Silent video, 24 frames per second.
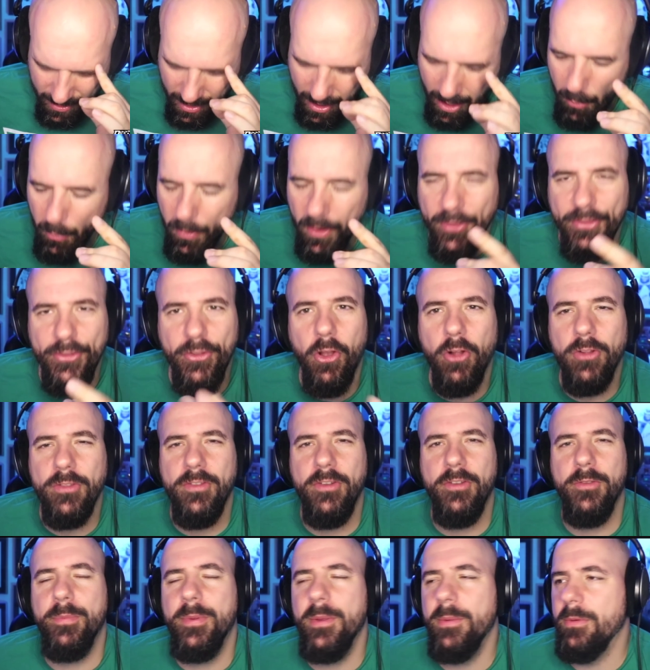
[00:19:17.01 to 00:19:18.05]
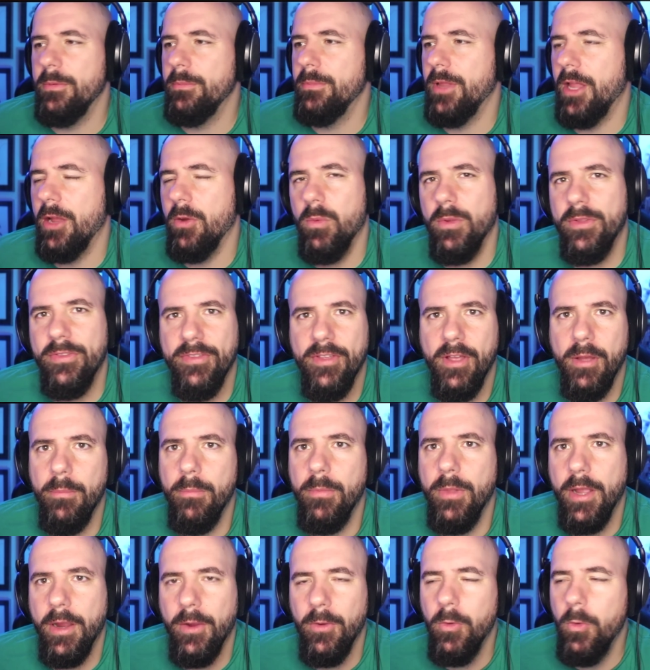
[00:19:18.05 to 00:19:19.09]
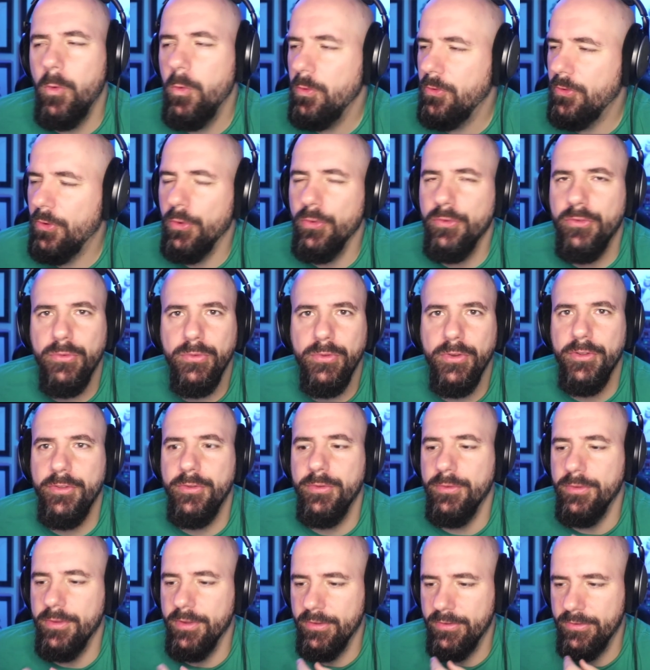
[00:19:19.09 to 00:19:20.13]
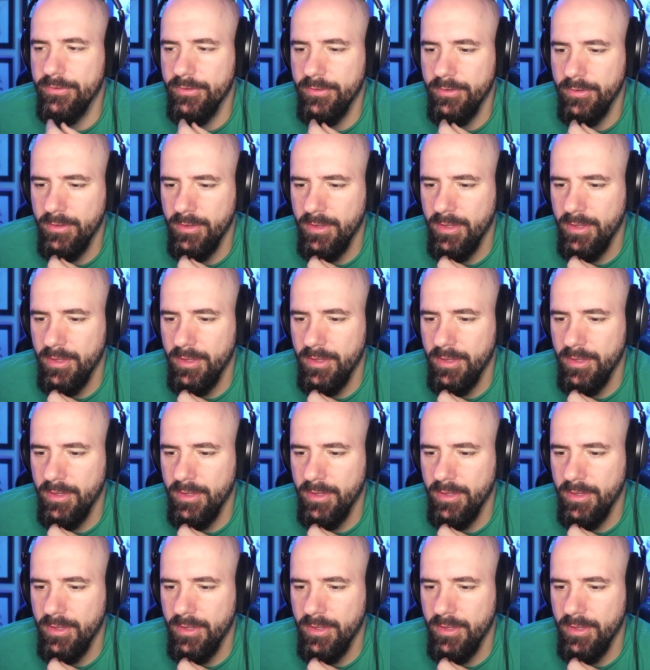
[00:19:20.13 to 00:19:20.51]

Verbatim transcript: I want to talk to these people and be like, what's up? Like, who told you to do this?